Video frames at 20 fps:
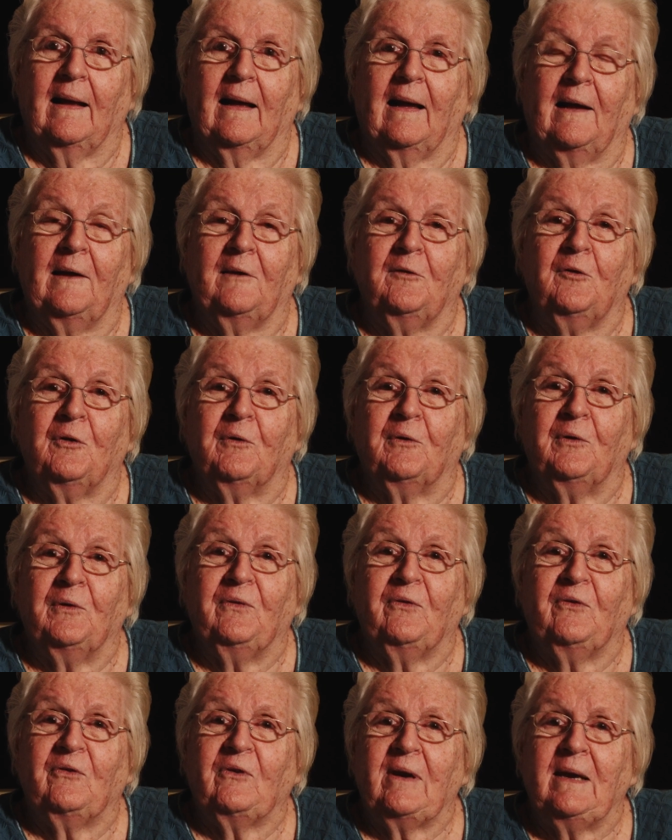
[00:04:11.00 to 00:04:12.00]
and you
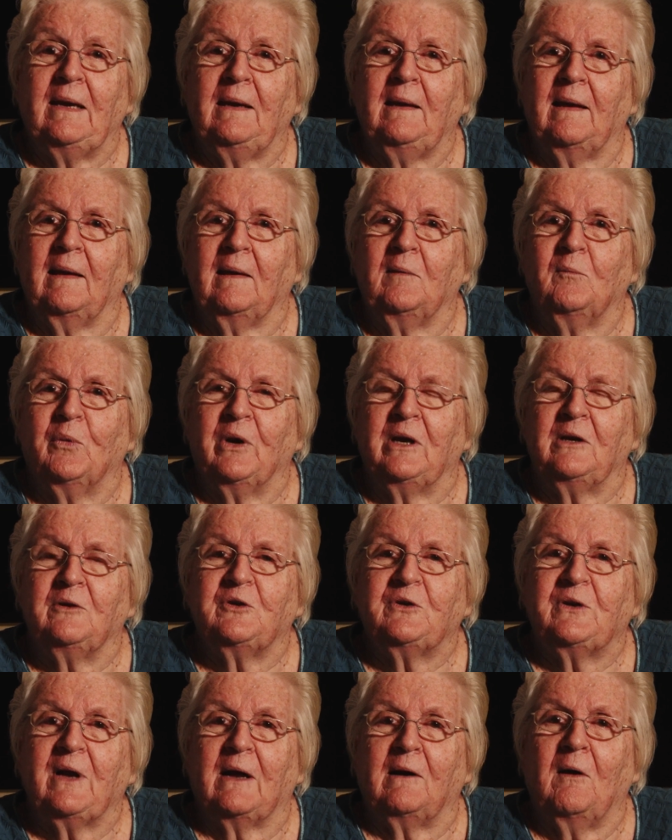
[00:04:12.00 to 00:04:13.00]
could see in
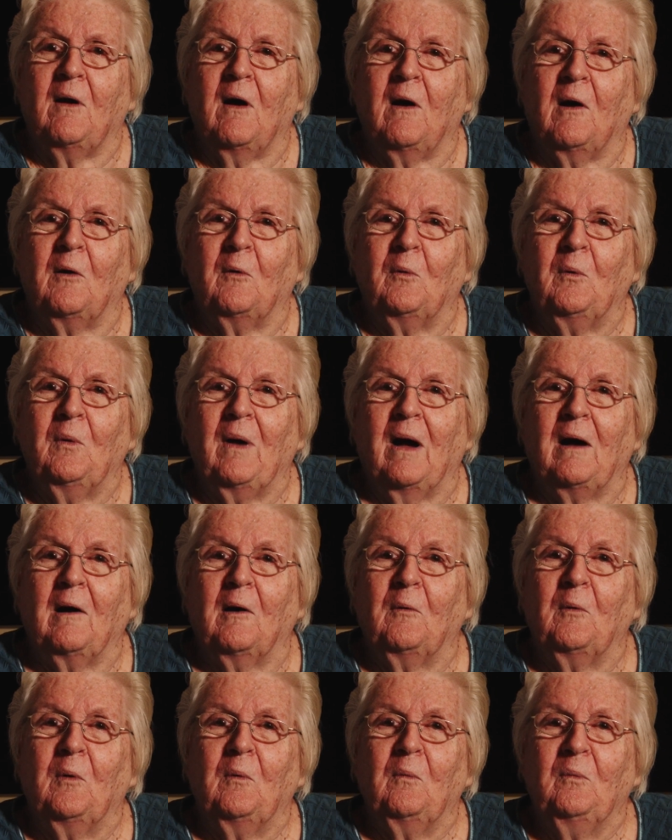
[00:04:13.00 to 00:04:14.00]
Bridgetown how
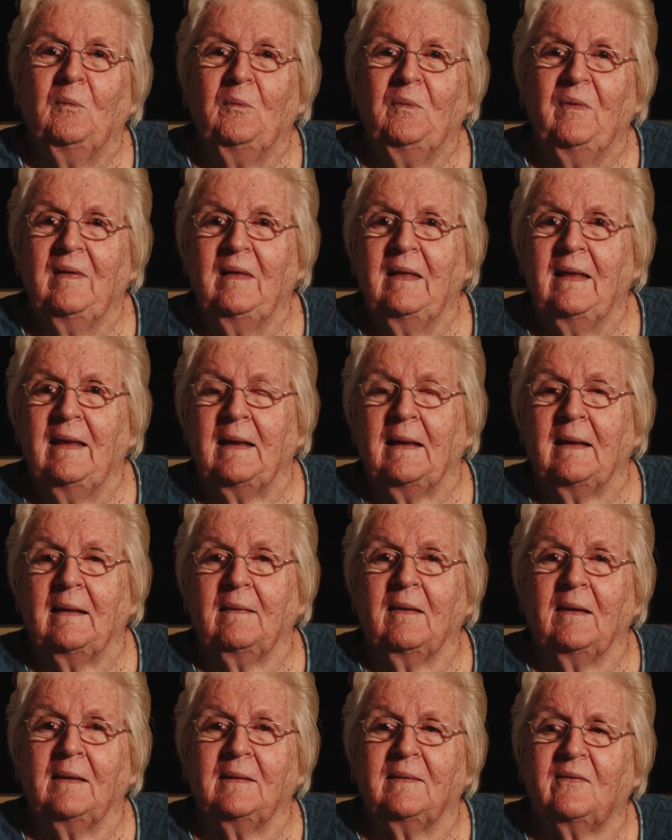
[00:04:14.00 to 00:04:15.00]
how the,
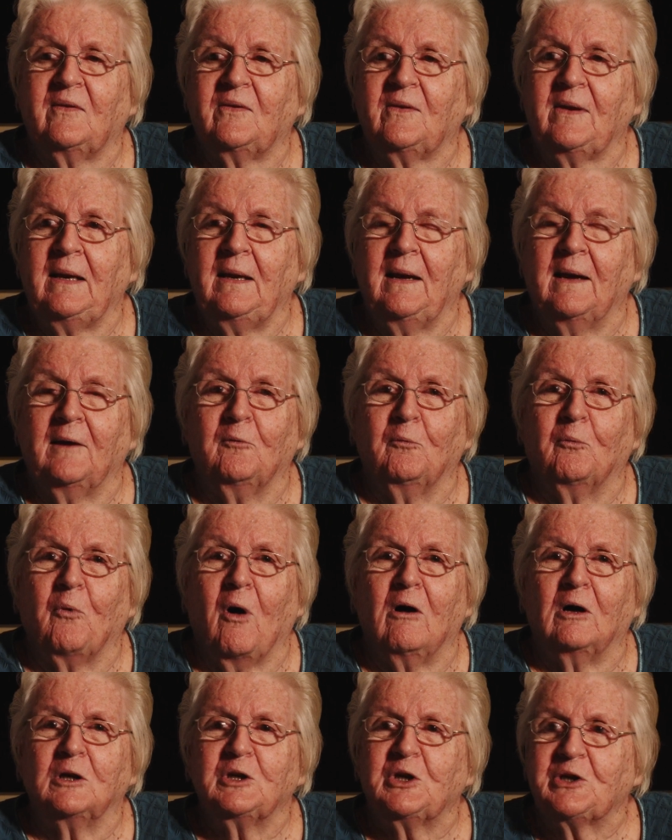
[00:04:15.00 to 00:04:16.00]
the sea had
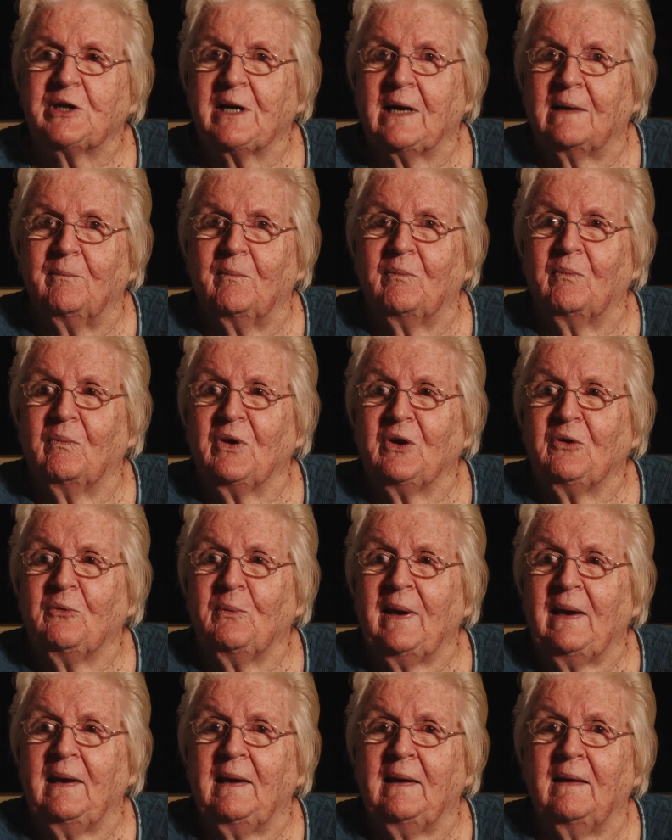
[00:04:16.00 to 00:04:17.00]
washed up
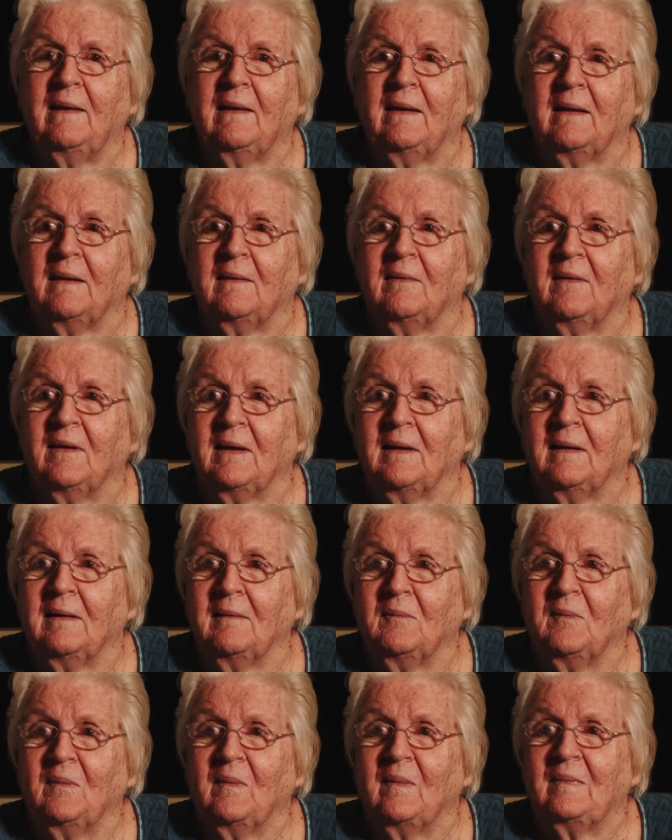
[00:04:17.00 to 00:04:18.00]
between the,
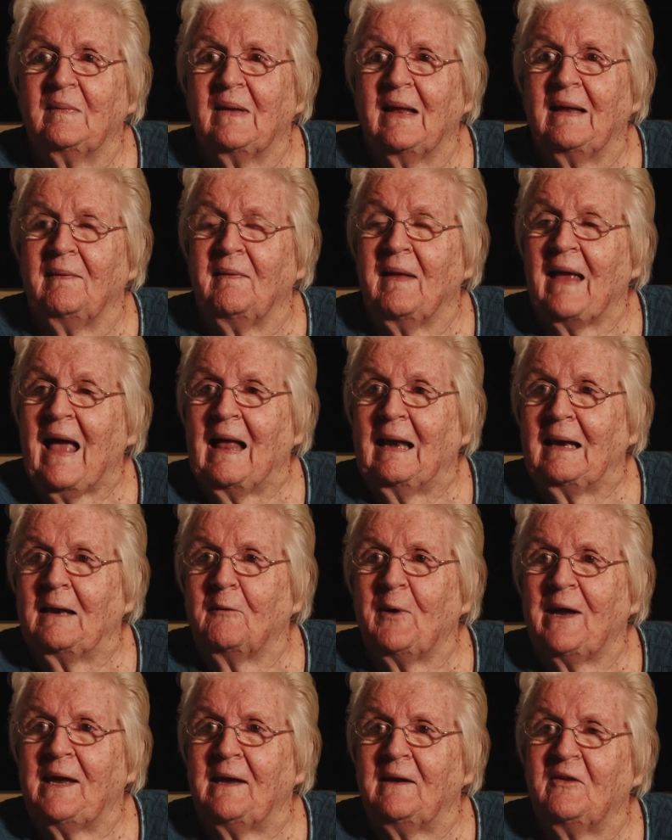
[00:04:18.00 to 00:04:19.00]
the in the
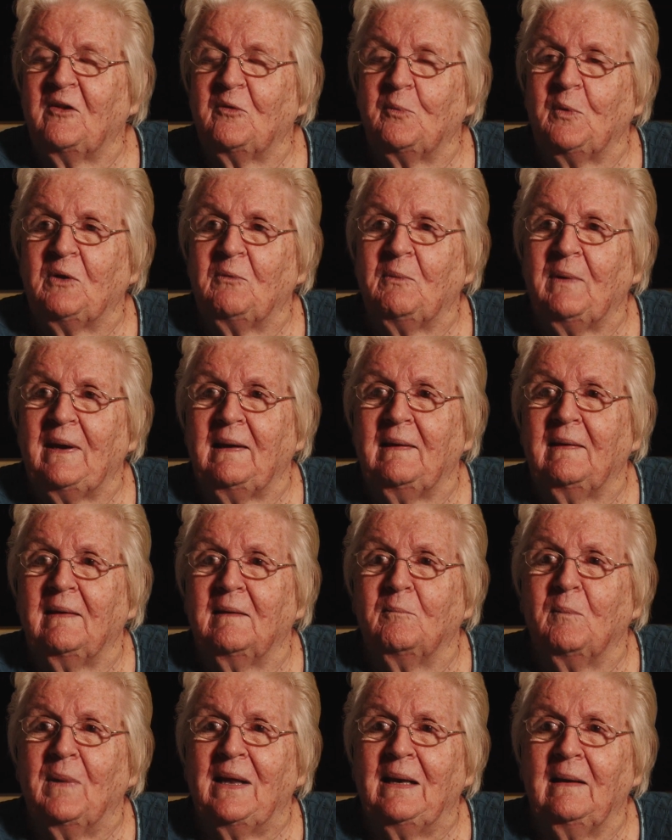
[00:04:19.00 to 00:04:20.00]
alleyways between
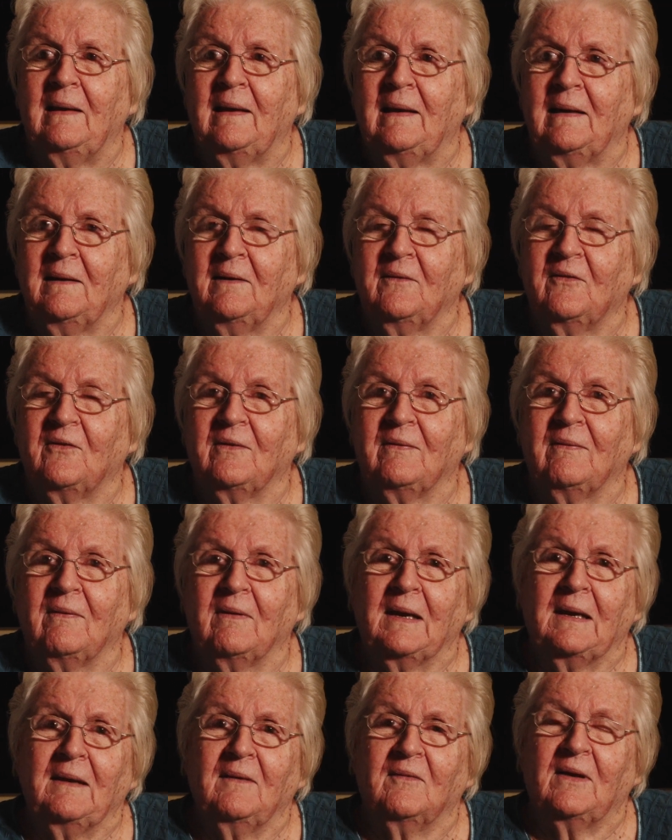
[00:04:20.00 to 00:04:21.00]
the buildings and
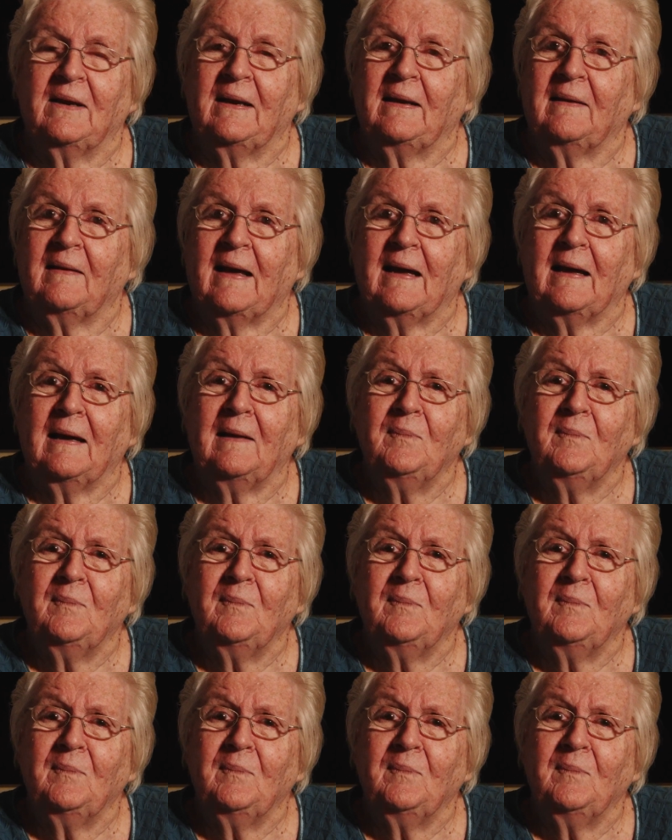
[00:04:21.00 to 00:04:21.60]
things like that